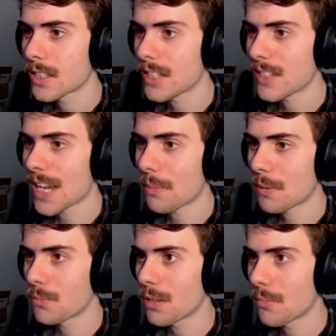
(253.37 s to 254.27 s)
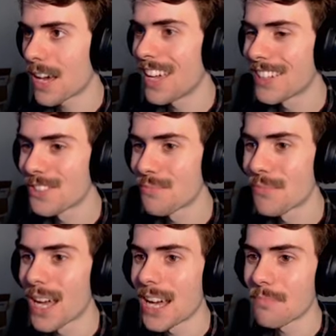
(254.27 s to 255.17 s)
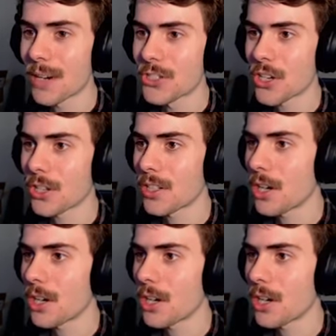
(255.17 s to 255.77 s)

I slap him with my, my John